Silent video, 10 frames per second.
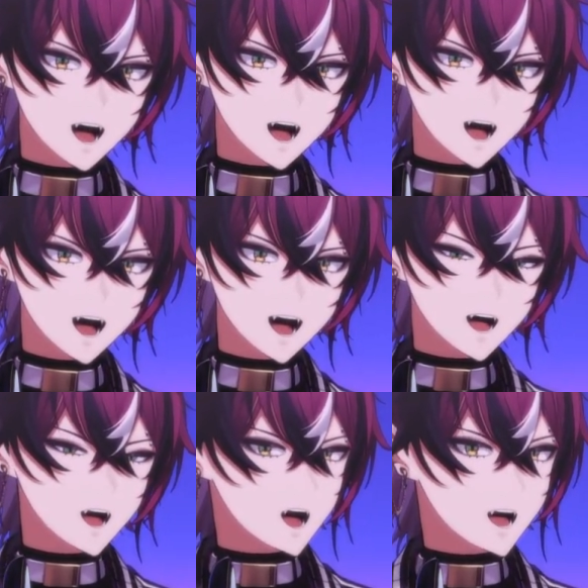I kind
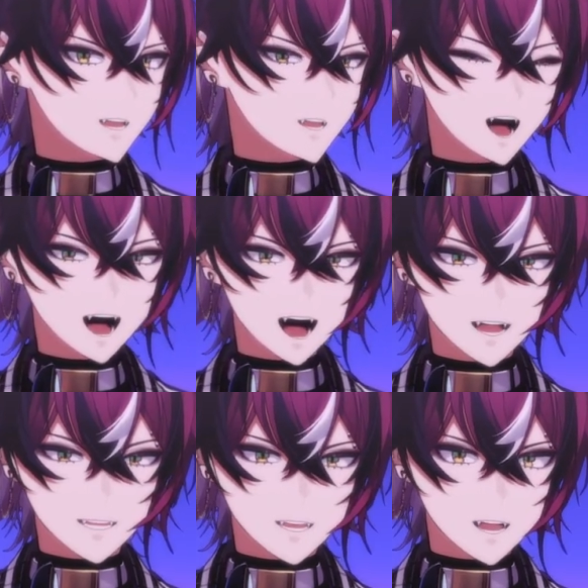of forgot how the
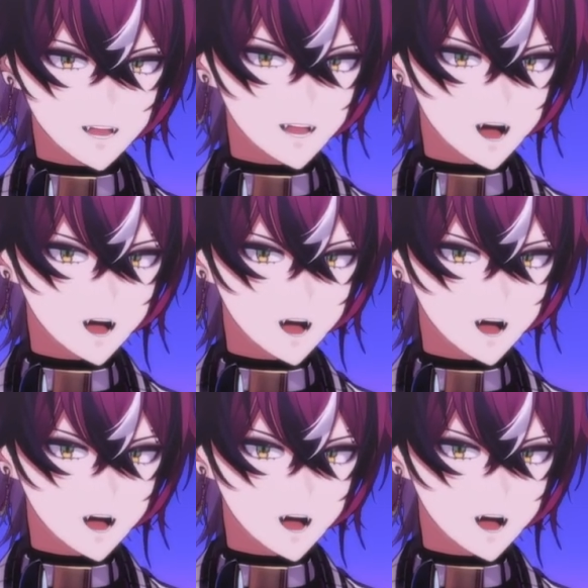voices go.